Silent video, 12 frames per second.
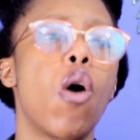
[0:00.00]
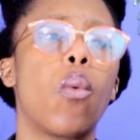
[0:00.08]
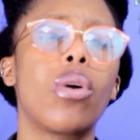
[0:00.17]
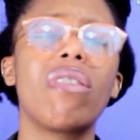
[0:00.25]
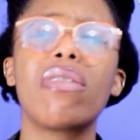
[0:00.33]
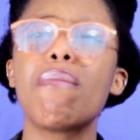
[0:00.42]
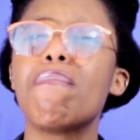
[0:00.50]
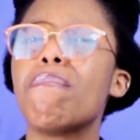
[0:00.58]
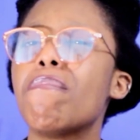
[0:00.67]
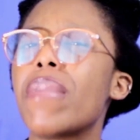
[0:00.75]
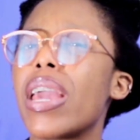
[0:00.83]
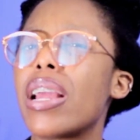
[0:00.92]
one of the
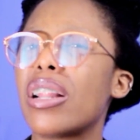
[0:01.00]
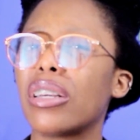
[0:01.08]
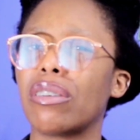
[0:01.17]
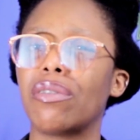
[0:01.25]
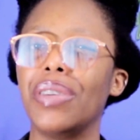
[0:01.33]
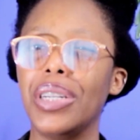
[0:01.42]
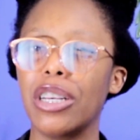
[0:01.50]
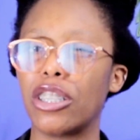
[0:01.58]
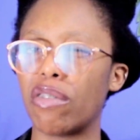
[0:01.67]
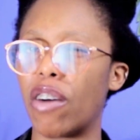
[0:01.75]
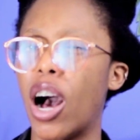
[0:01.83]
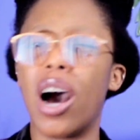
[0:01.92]
main
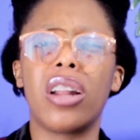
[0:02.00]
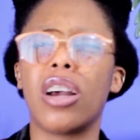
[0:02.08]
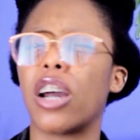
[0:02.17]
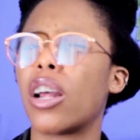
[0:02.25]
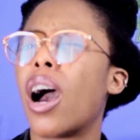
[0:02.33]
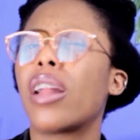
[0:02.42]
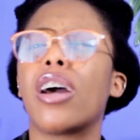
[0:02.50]
ingredients of a hot